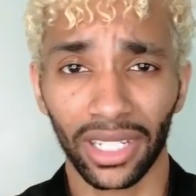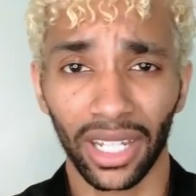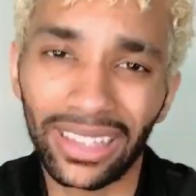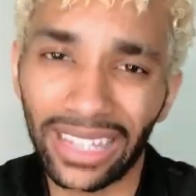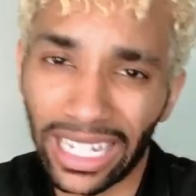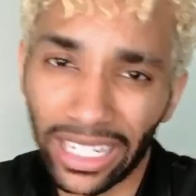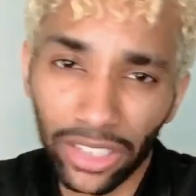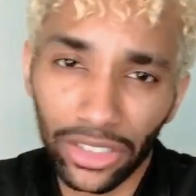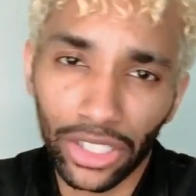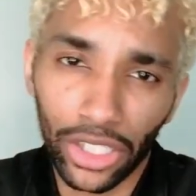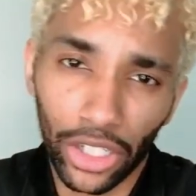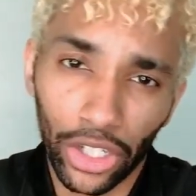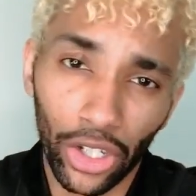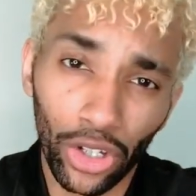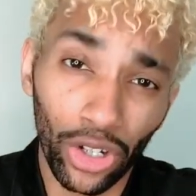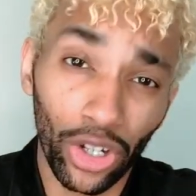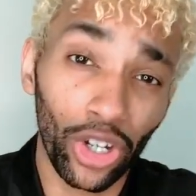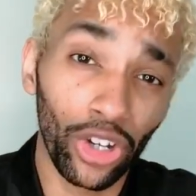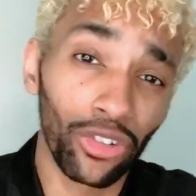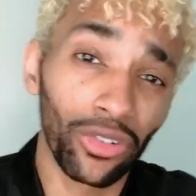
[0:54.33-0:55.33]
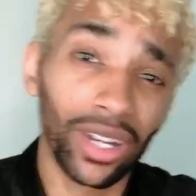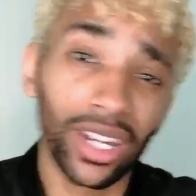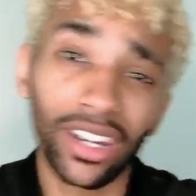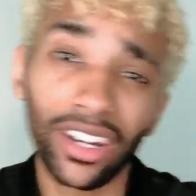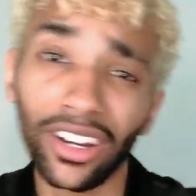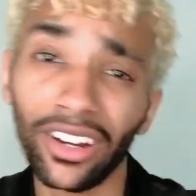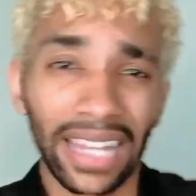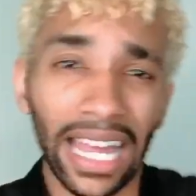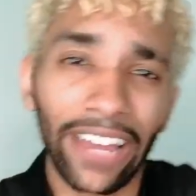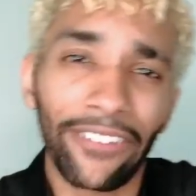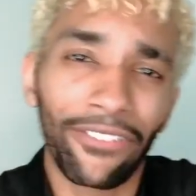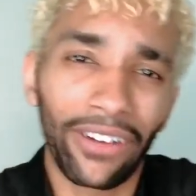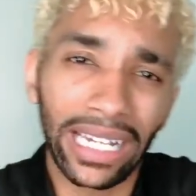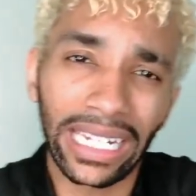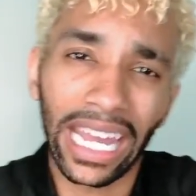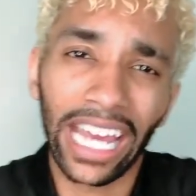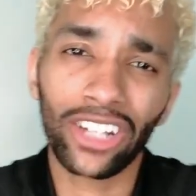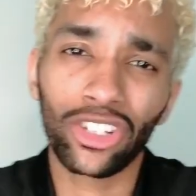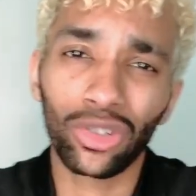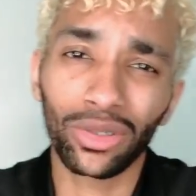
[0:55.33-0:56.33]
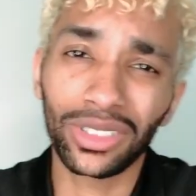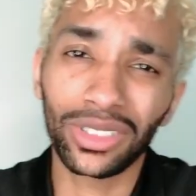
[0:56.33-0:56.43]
like a secure career, like financial